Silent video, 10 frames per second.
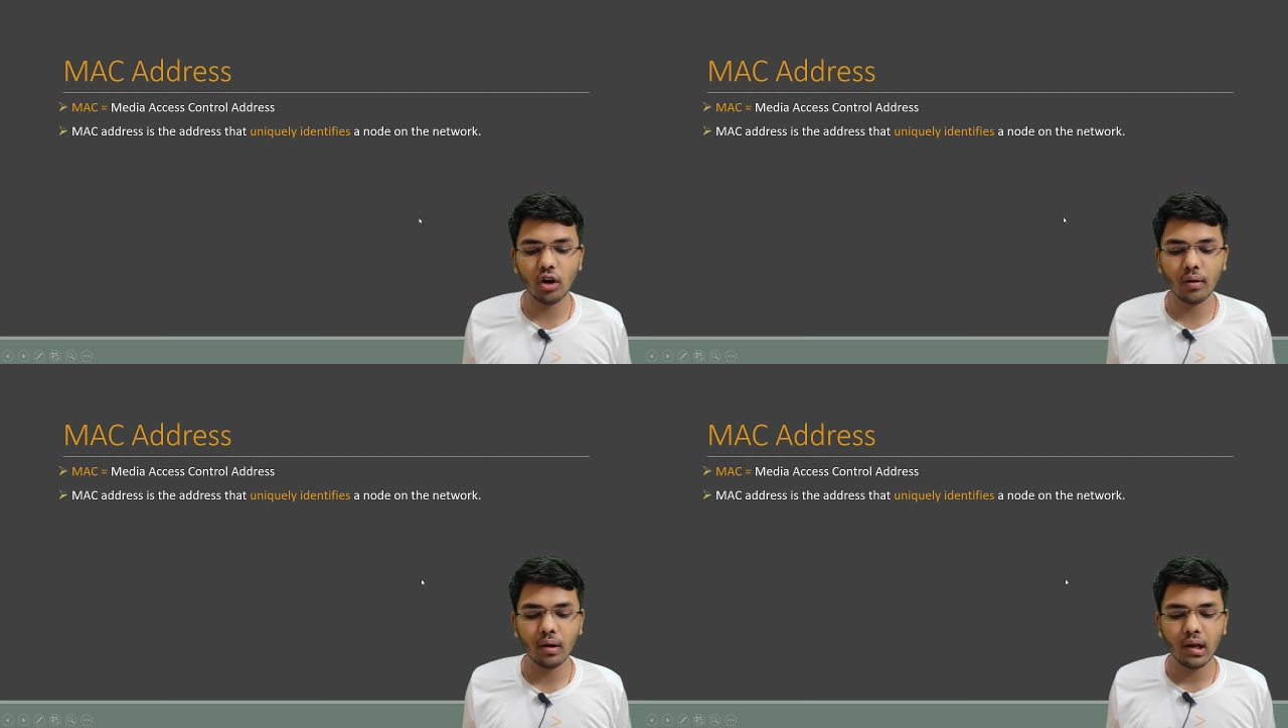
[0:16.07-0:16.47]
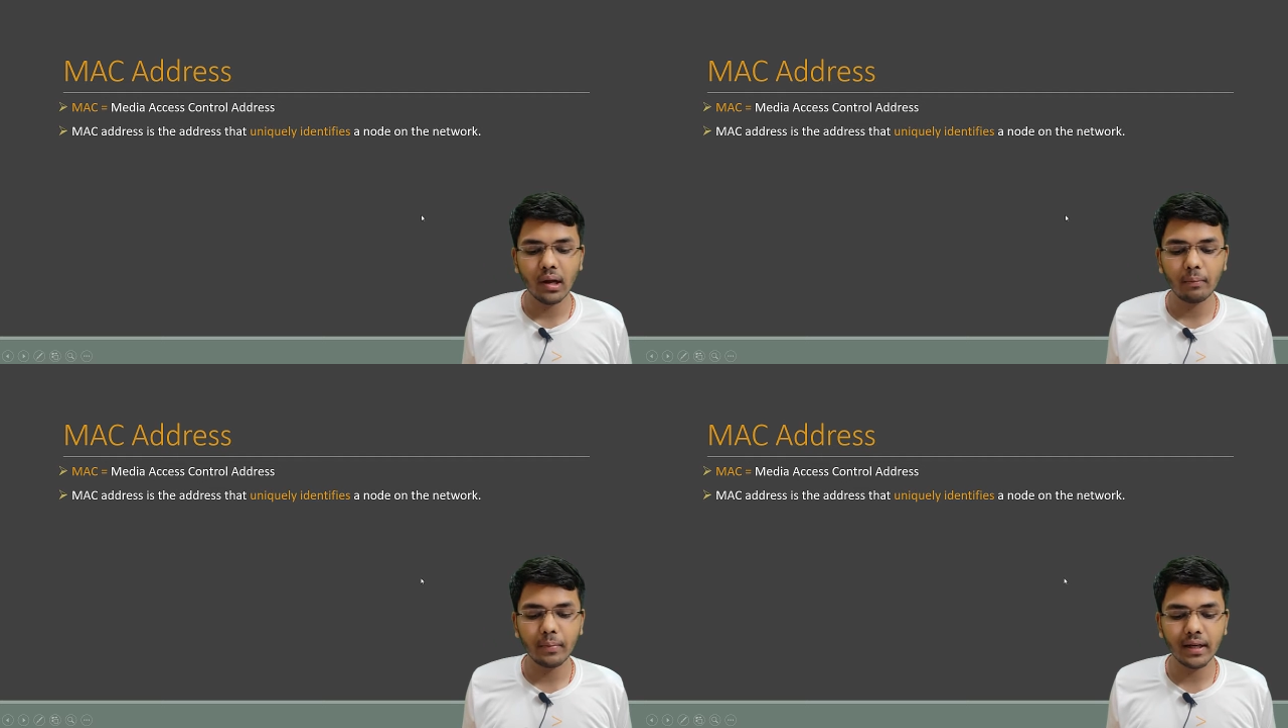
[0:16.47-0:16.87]
or
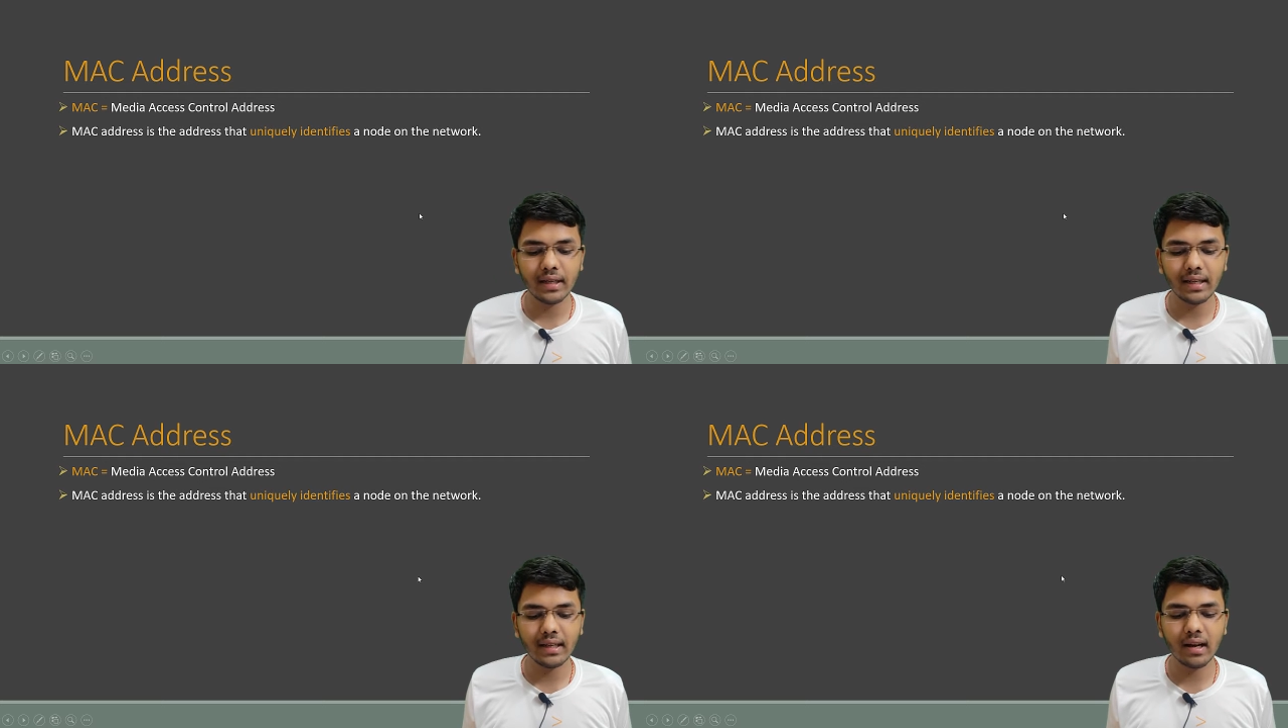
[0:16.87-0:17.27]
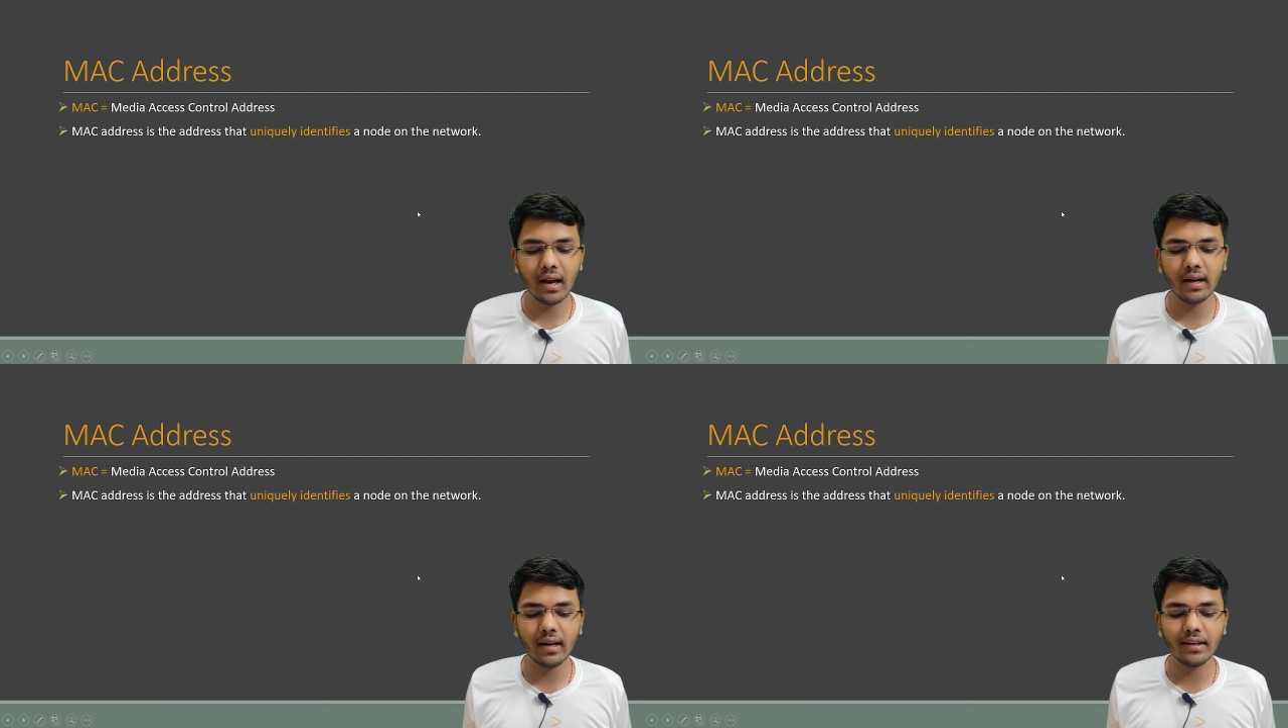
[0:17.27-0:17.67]
burnt in
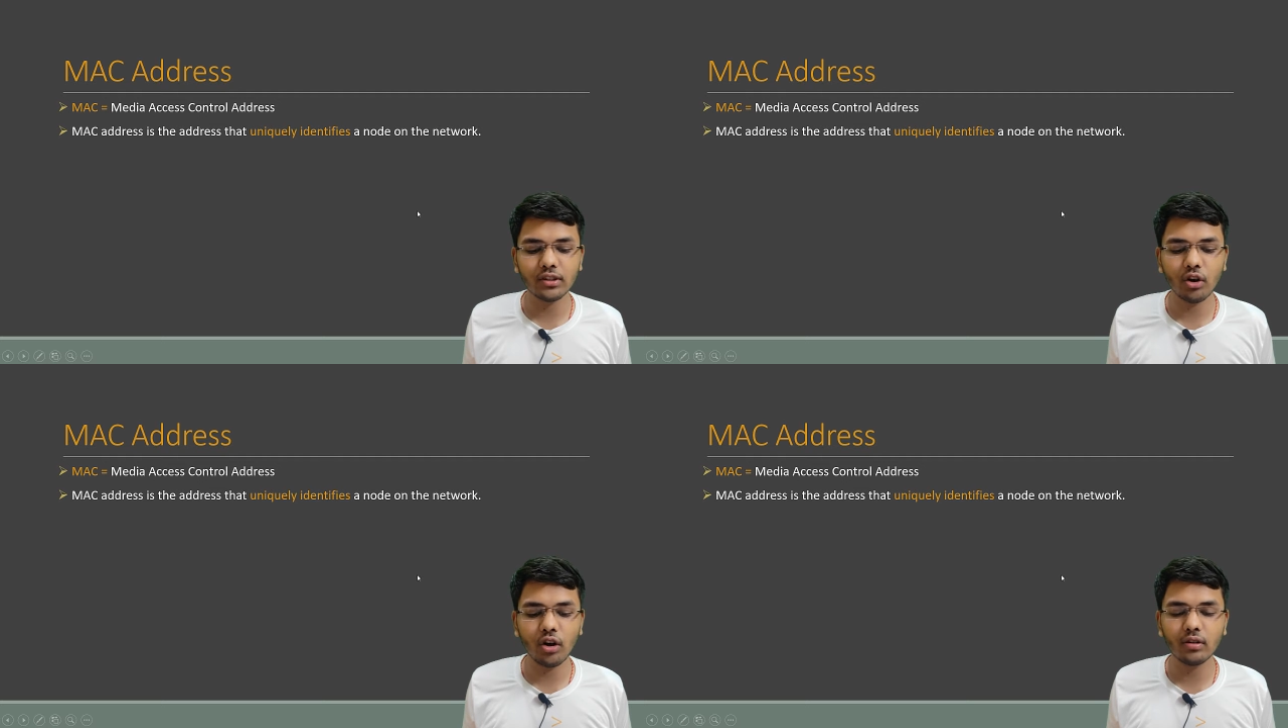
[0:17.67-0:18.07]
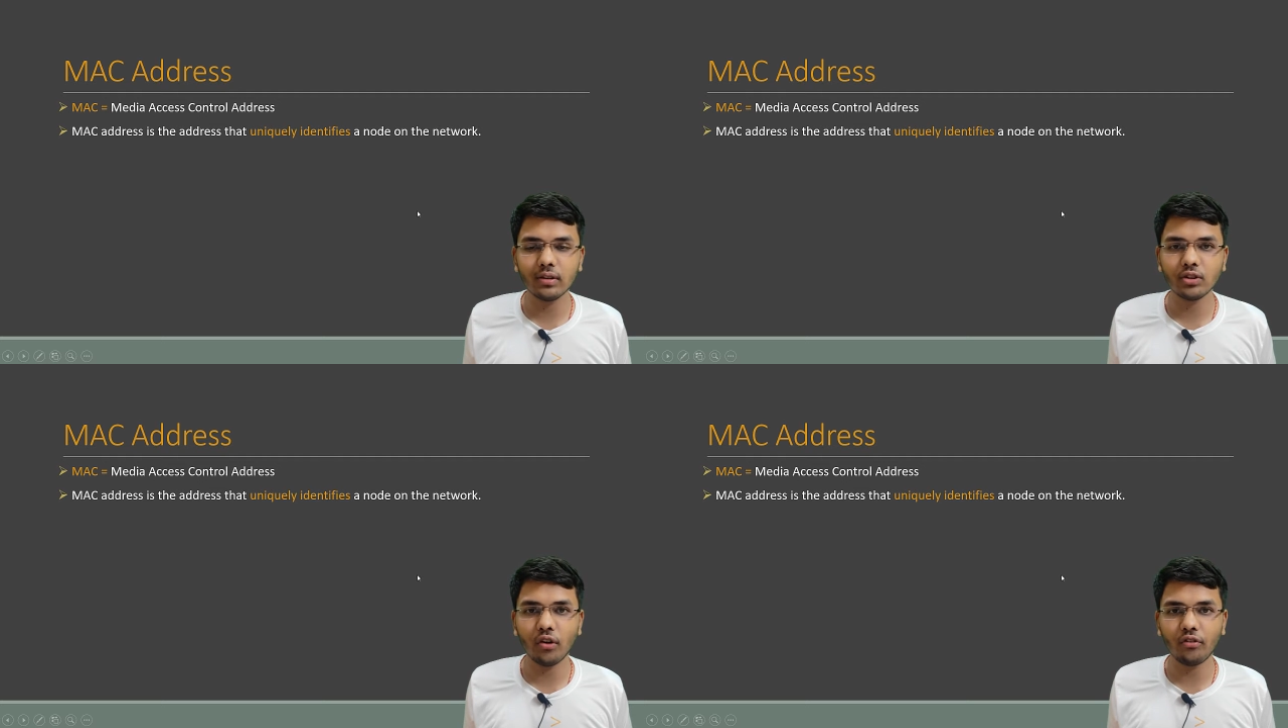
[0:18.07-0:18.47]
address or
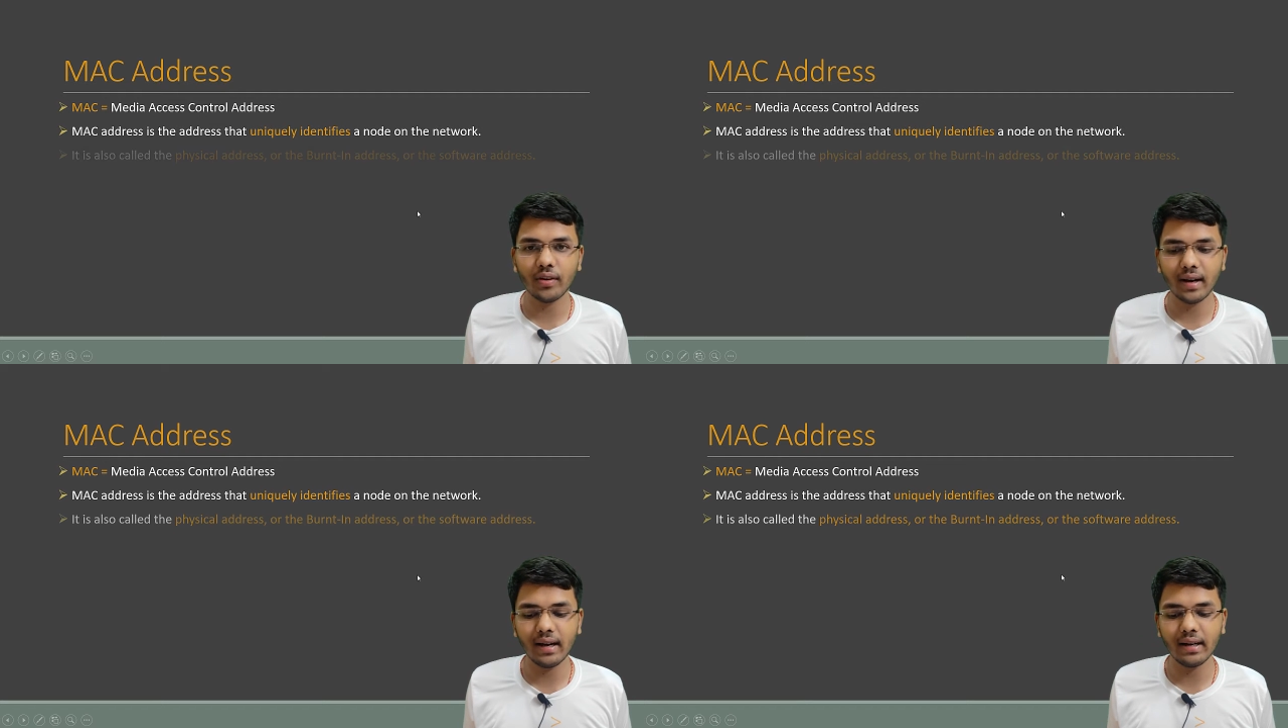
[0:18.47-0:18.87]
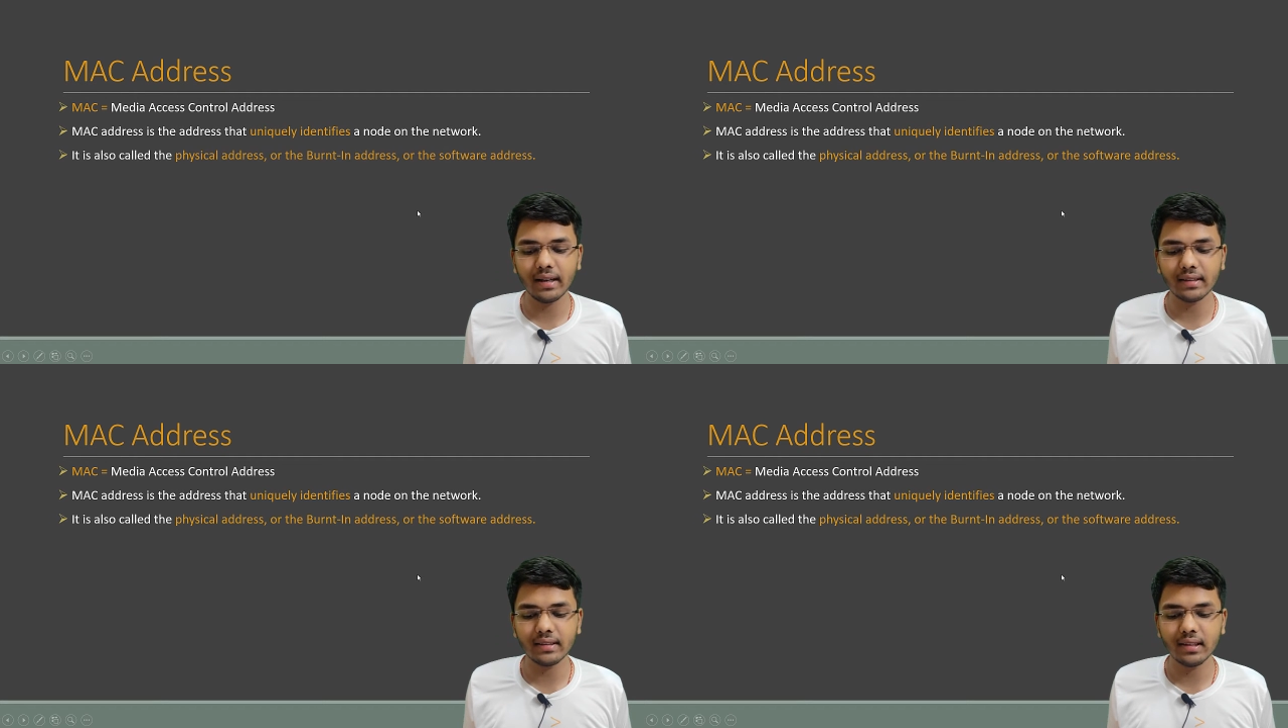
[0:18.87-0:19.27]
the software
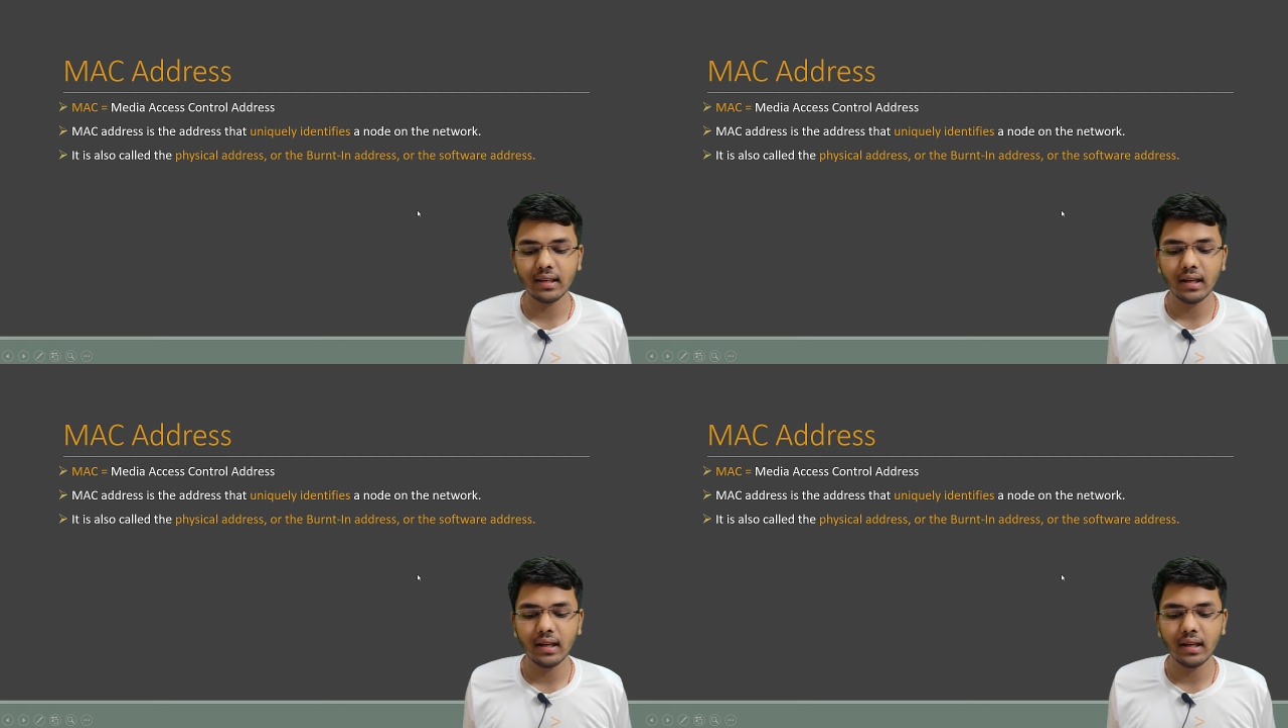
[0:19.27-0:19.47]
address.